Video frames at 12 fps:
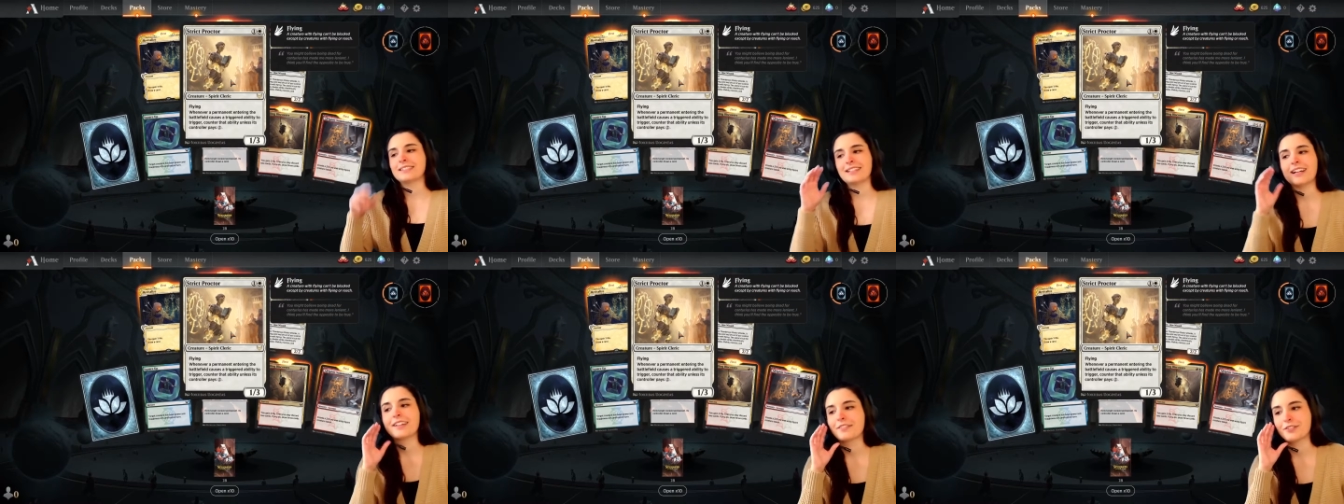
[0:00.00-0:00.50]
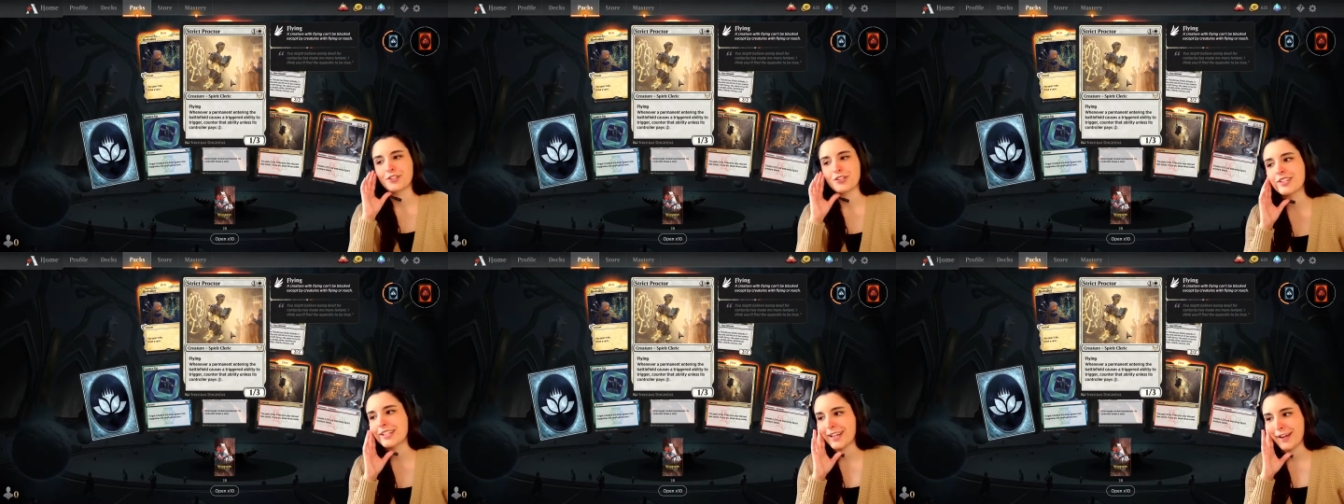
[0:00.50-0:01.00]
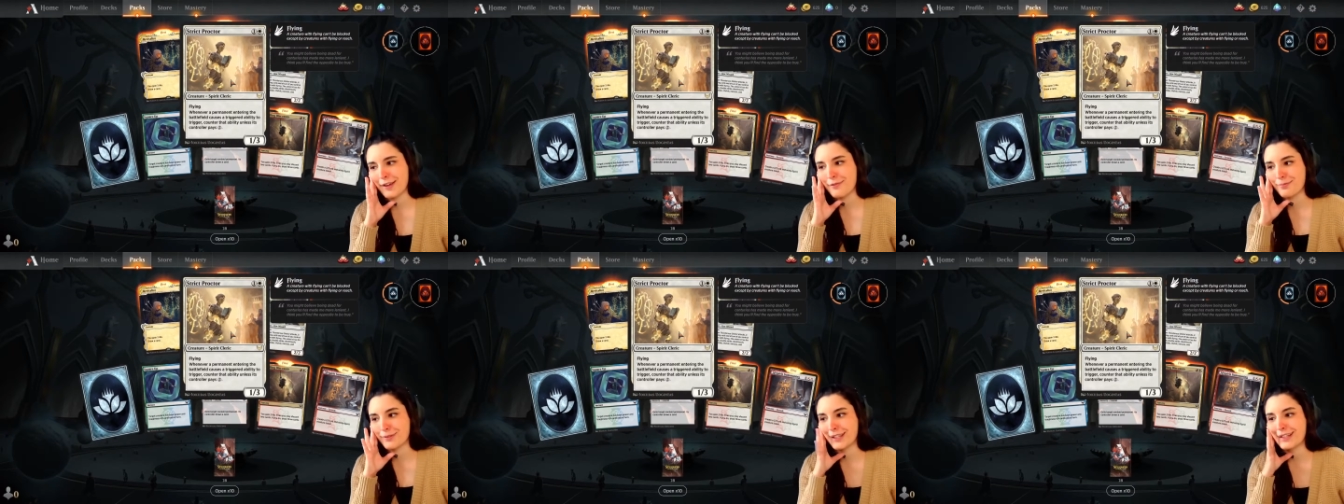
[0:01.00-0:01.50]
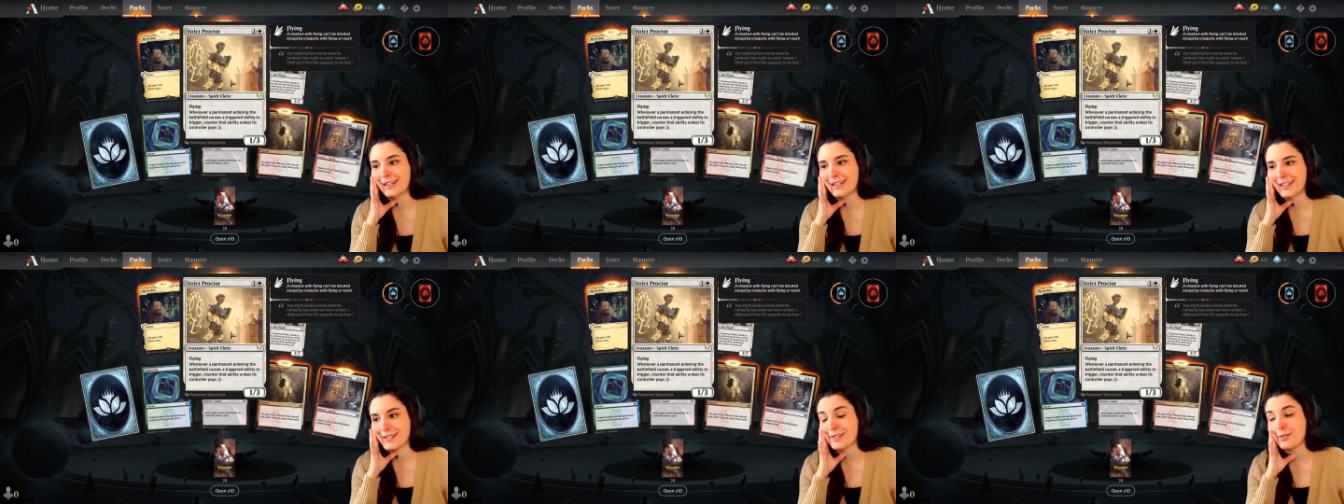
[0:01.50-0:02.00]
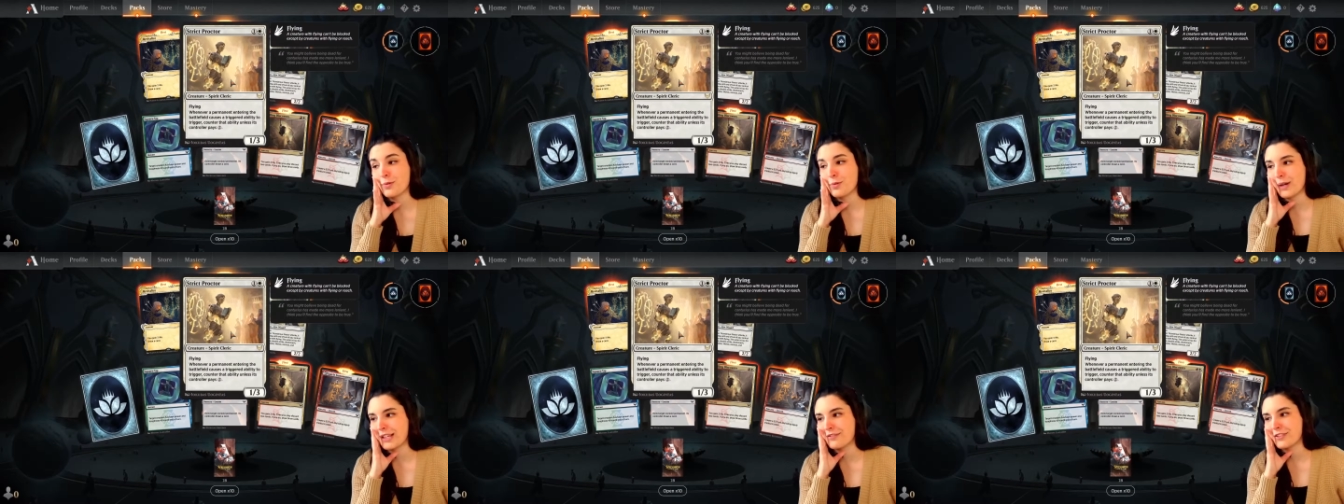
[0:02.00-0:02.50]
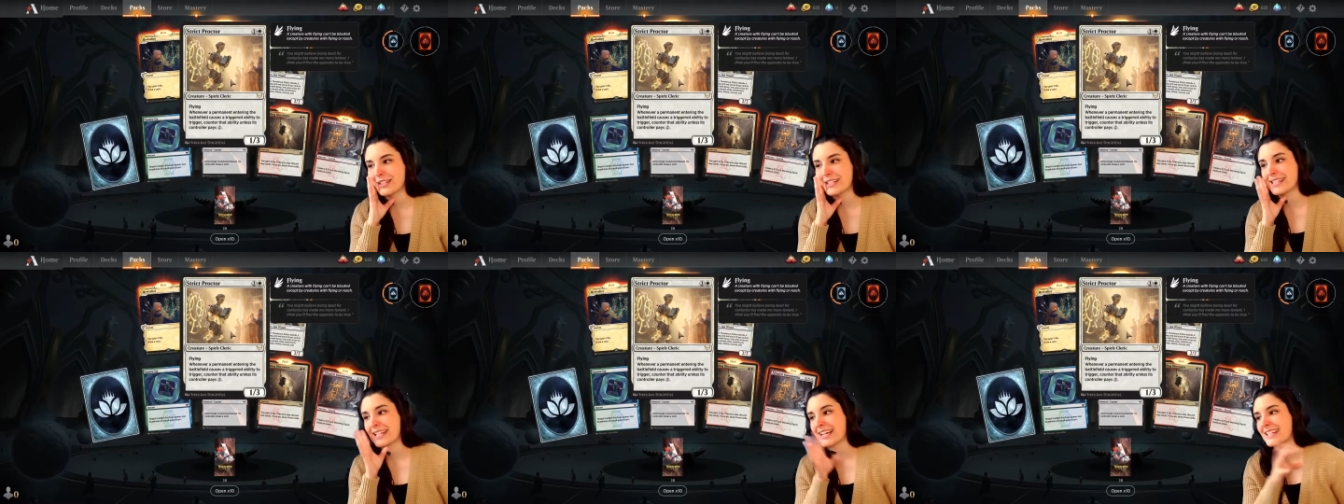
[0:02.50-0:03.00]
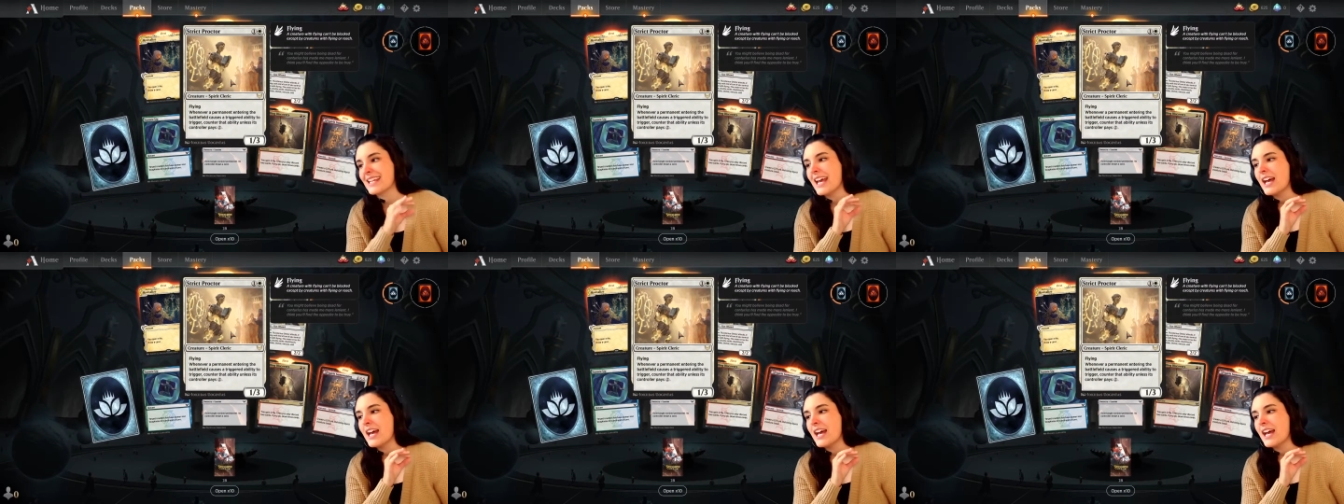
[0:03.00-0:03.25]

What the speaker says: Unfortunately, I have played against quite a few of these decks